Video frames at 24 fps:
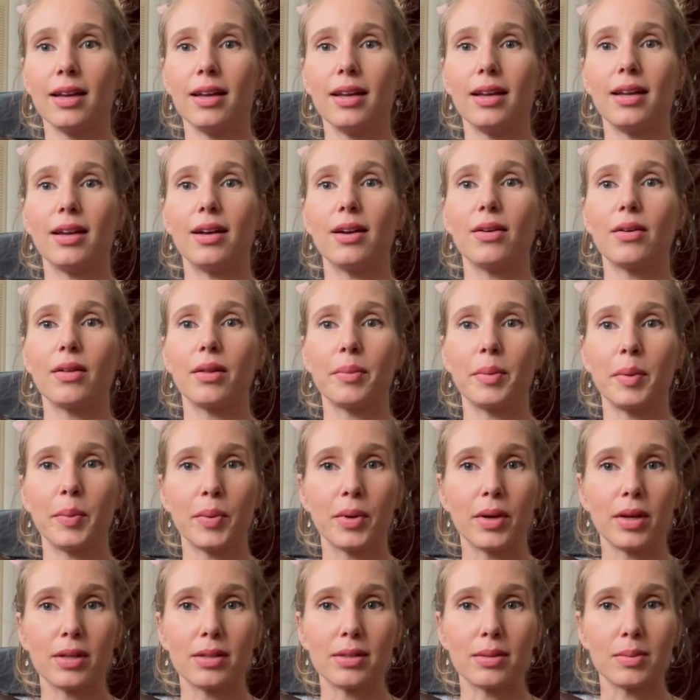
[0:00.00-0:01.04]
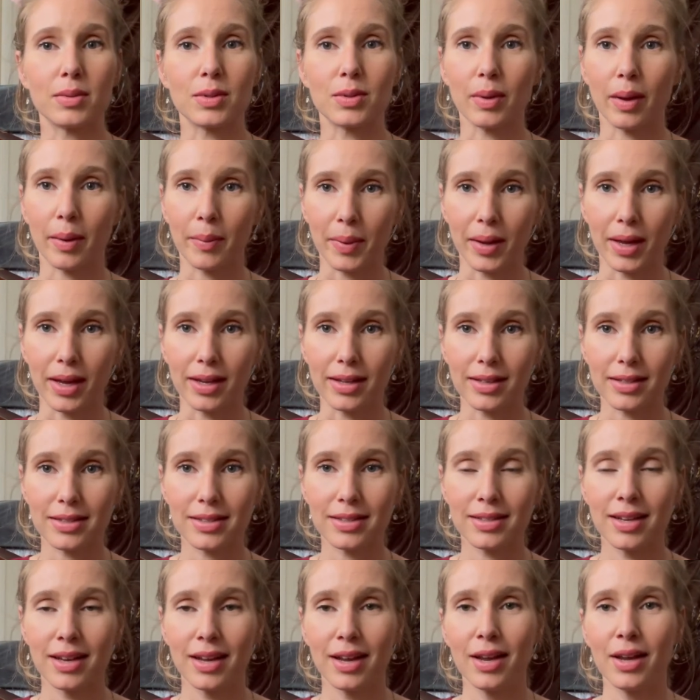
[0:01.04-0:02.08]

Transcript: let me put on some sweatpants.